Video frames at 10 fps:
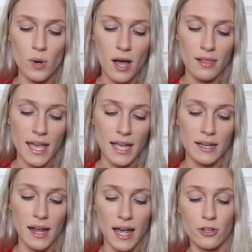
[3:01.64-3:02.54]

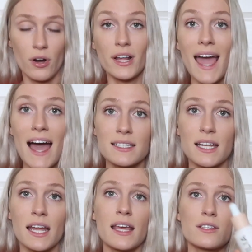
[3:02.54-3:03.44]
squalane and hyaluronic
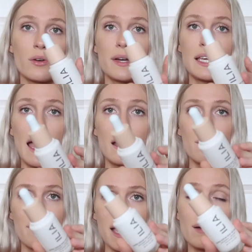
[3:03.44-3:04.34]
acid in it. So
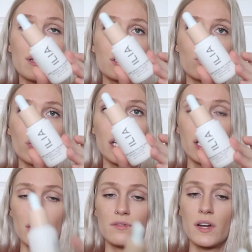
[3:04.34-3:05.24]
again, makeup that's really
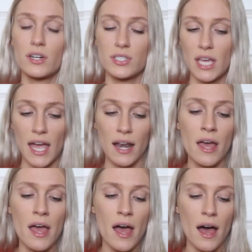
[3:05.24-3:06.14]
good for your
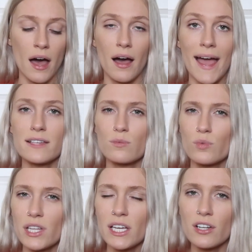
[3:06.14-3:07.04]
skin. Uh, it has
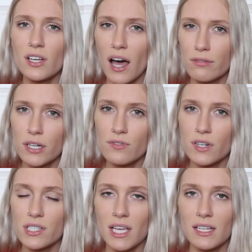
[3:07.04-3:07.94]
really good coverage
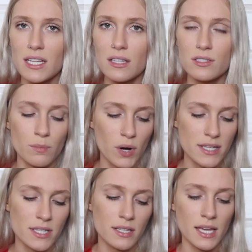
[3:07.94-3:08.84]
for a skin tint,
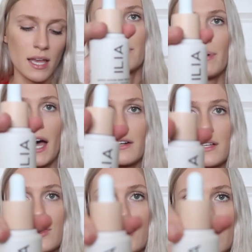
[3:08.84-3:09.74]
surprisingly. The
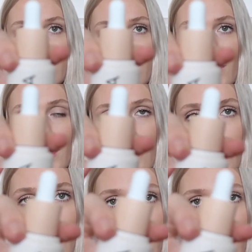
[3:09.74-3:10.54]
bottle is so, so cute. You